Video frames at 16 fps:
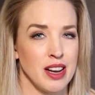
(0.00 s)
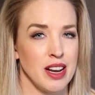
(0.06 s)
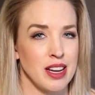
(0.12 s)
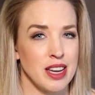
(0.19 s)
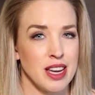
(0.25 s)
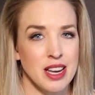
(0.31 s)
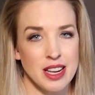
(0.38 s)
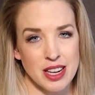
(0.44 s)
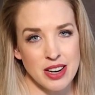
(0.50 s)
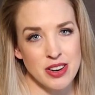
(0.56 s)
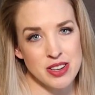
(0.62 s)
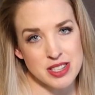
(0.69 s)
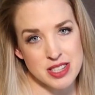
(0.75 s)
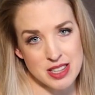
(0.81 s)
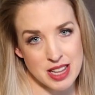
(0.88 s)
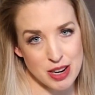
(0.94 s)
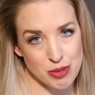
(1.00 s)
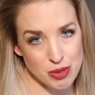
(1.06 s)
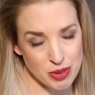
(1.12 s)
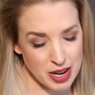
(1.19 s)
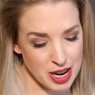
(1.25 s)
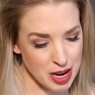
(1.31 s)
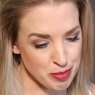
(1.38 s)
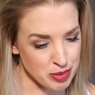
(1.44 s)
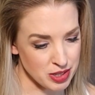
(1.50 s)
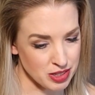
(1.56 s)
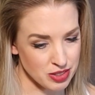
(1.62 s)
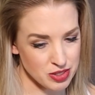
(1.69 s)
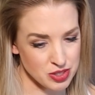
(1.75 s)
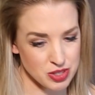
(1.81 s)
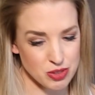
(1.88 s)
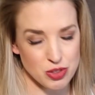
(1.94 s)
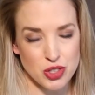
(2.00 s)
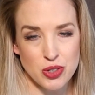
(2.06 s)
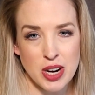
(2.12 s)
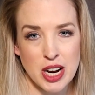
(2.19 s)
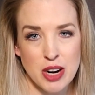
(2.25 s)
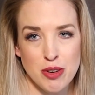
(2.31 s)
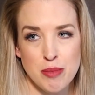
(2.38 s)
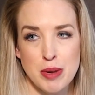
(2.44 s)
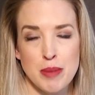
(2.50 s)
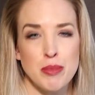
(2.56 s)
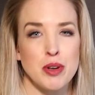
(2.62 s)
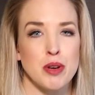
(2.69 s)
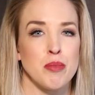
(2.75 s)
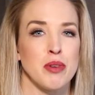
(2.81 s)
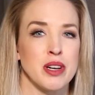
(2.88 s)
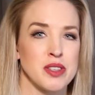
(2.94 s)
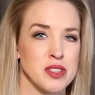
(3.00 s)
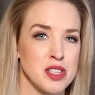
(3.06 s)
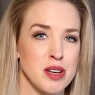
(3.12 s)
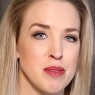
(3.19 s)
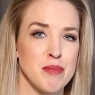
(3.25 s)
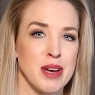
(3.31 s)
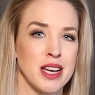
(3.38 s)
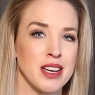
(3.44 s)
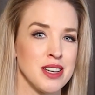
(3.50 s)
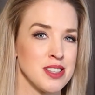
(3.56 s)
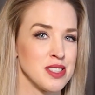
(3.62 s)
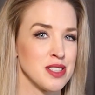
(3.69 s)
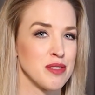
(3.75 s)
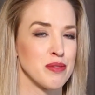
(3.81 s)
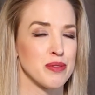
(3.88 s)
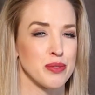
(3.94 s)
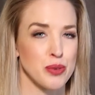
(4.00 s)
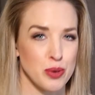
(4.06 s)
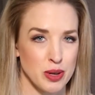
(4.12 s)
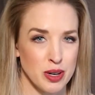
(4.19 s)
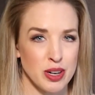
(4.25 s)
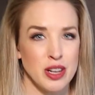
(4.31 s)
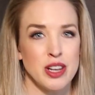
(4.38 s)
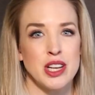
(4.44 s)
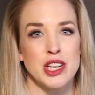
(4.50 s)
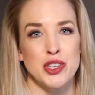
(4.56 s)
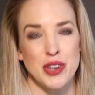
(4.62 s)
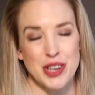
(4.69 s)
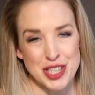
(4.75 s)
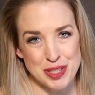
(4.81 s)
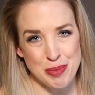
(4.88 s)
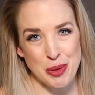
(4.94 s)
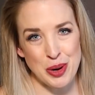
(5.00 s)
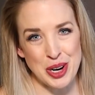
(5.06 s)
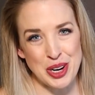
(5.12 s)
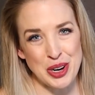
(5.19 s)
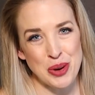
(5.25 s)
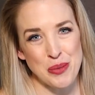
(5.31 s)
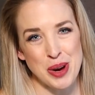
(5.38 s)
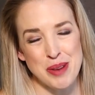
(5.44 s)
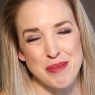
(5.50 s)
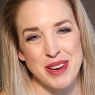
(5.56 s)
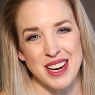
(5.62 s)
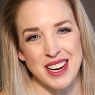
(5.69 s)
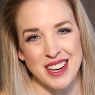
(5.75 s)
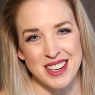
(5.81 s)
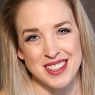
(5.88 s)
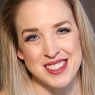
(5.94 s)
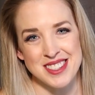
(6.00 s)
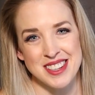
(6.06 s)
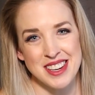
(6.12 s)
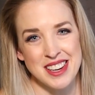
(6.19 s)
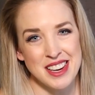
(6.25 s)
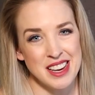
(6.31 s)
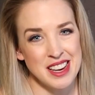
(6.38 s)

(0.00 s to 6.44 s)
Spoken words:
I can't guarantee that won't happen, so try to remember to bring some mechanism for transporting your wet paintings.